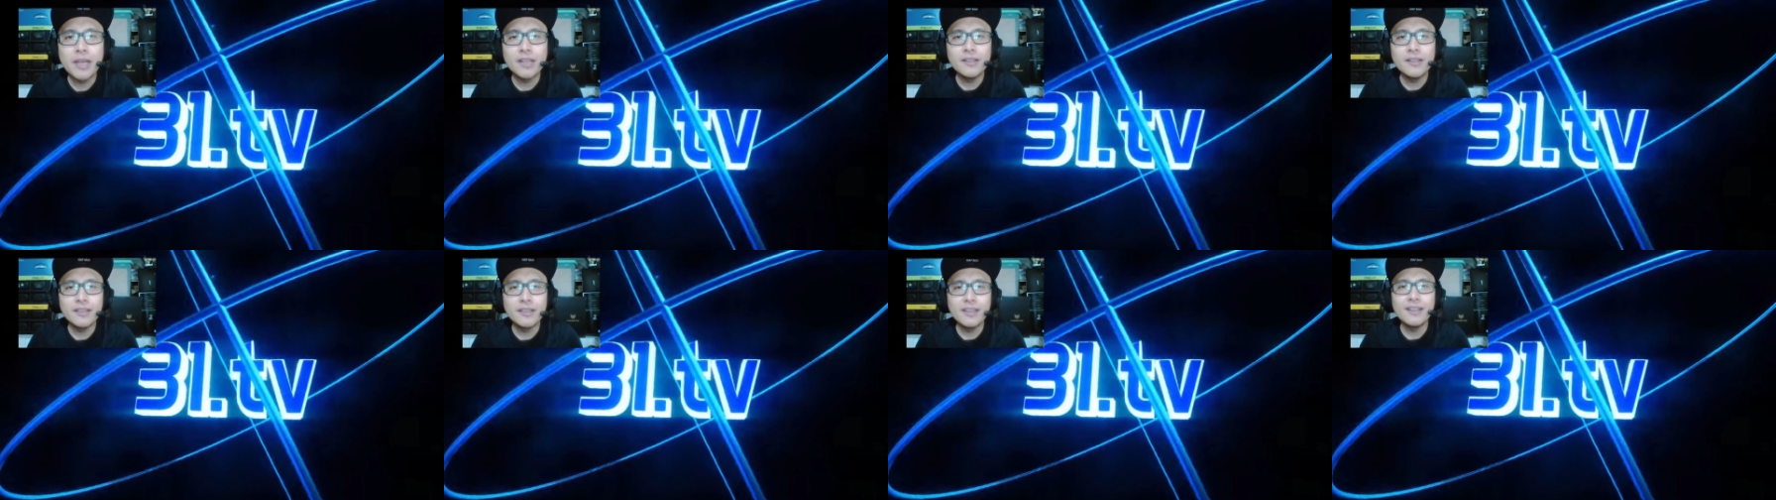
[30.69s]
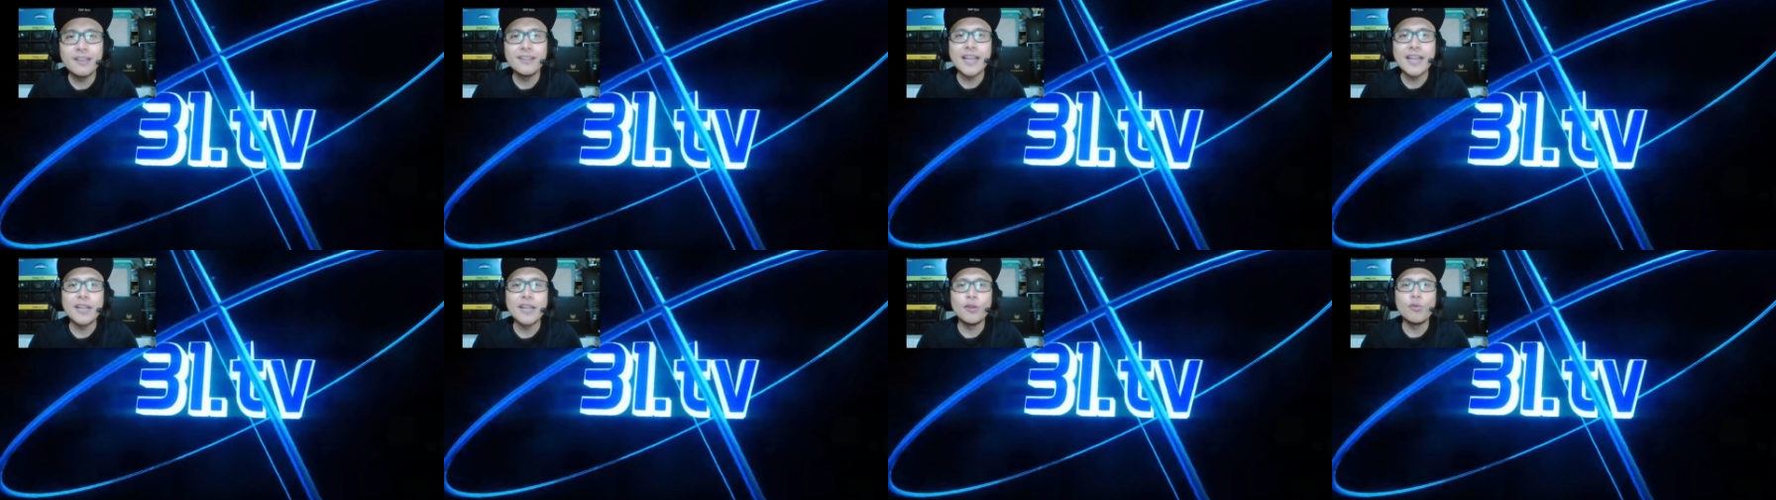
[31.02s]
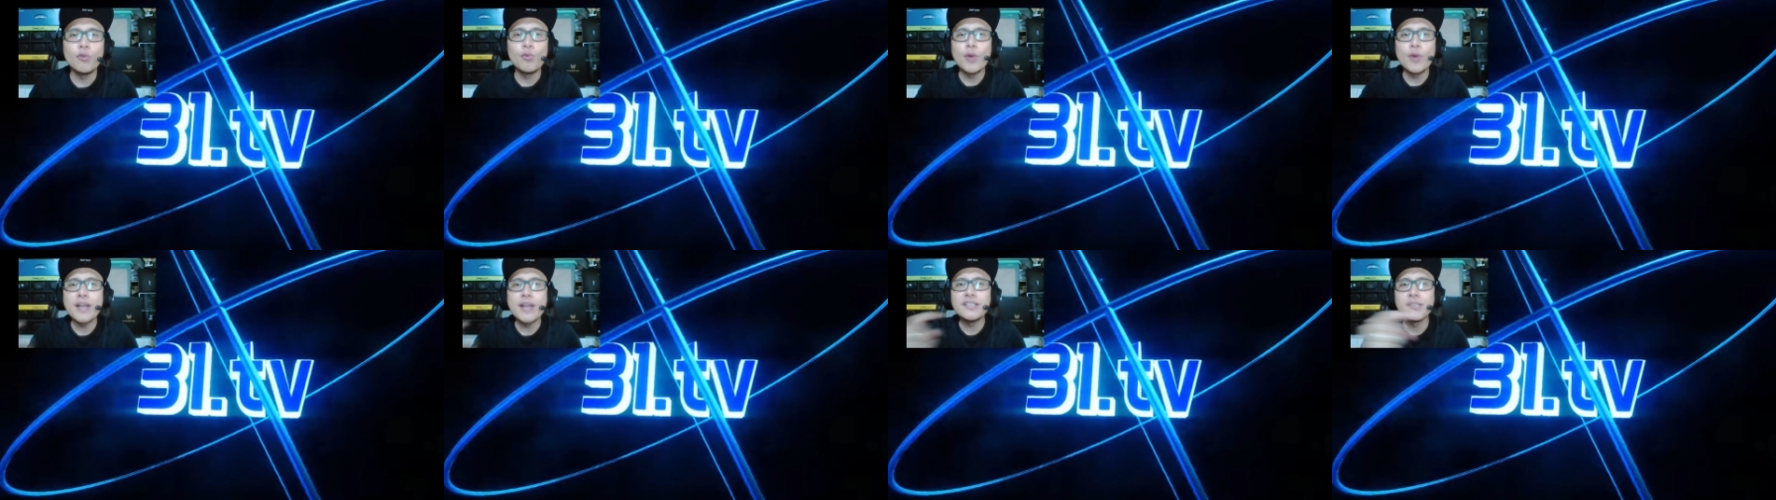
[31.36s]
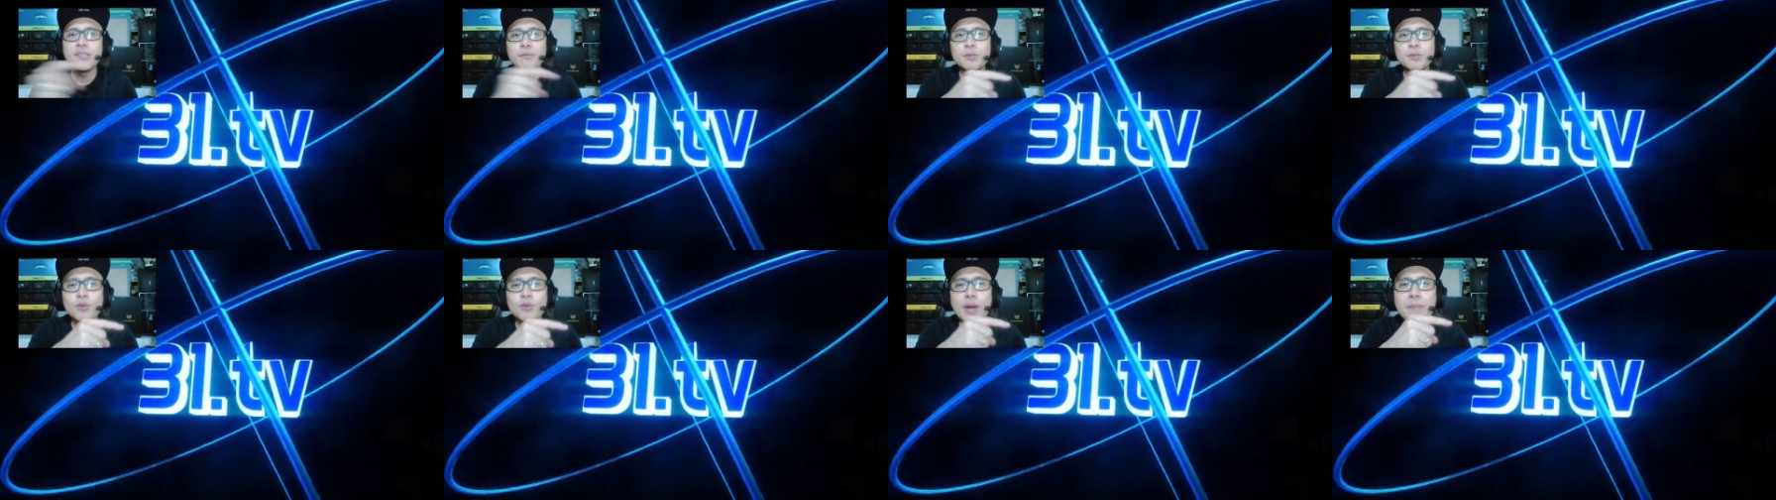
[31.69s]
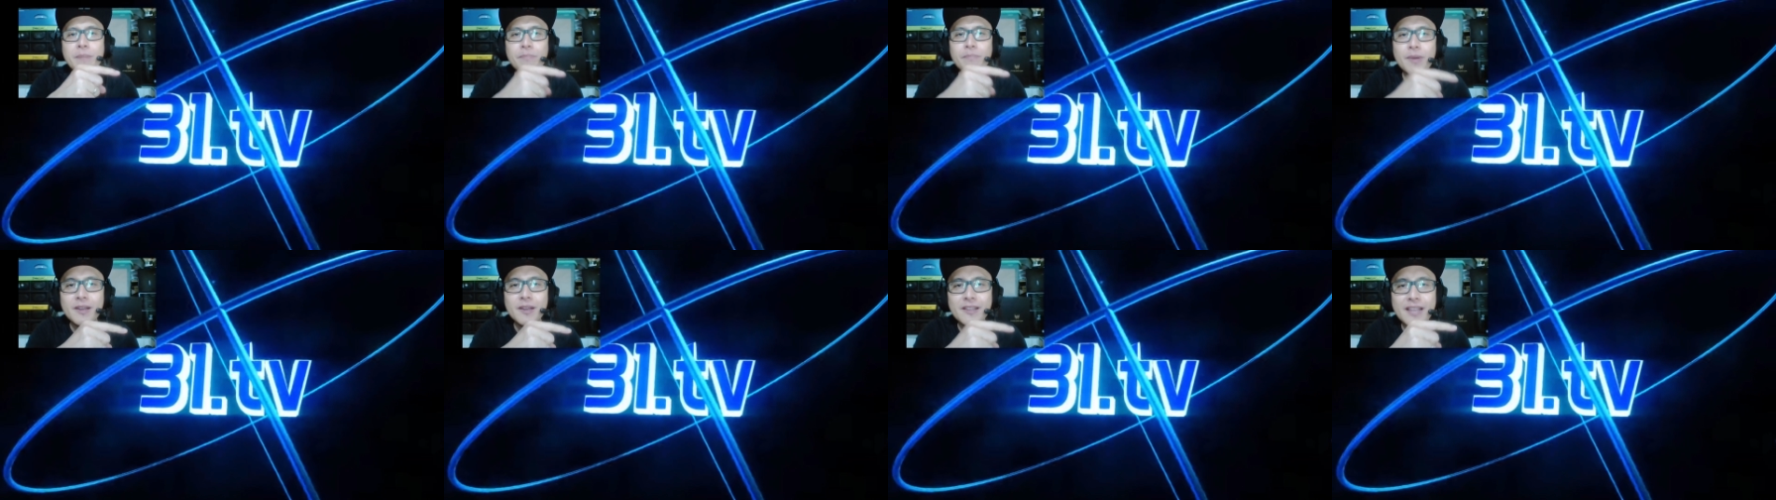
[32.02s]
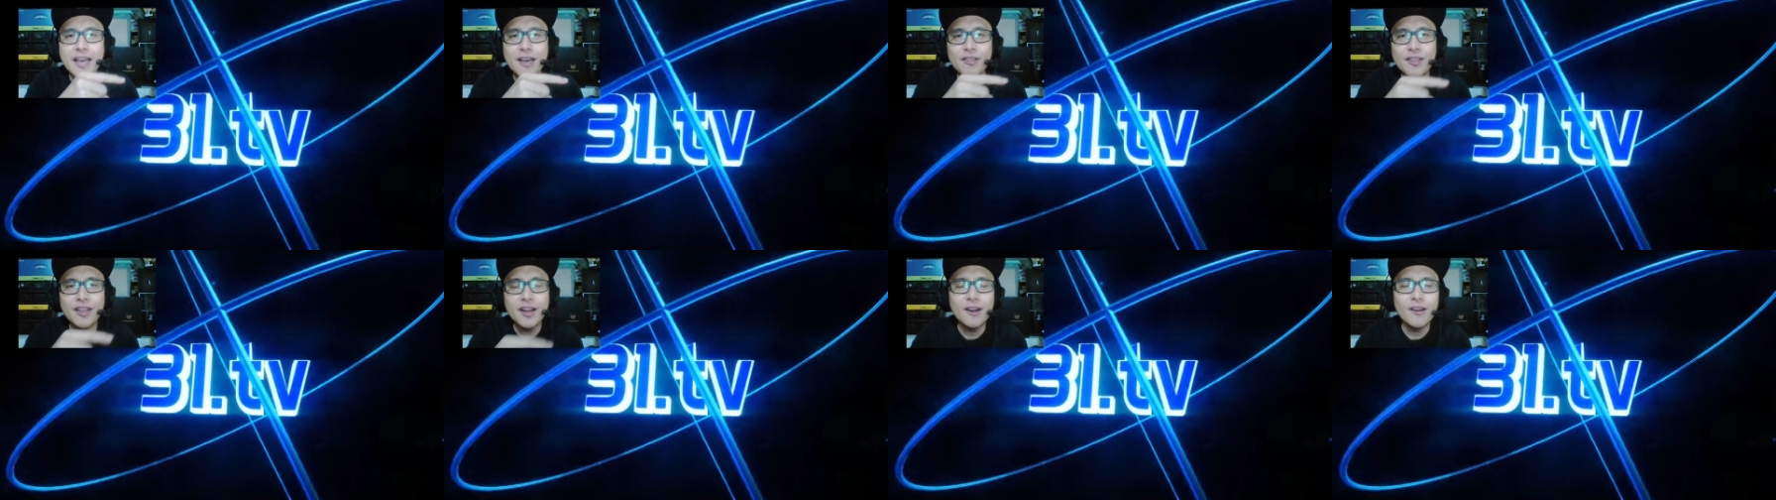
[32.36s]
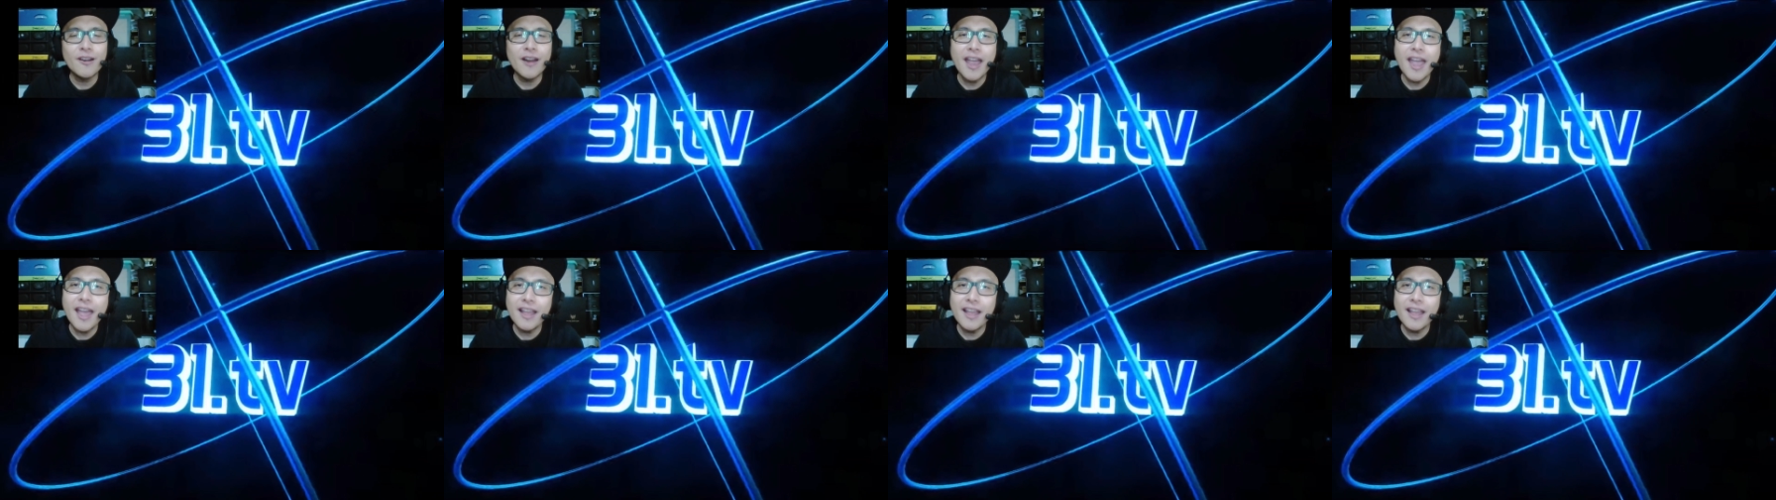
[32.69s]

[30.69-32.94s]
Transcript: clicking that red subscribe button down there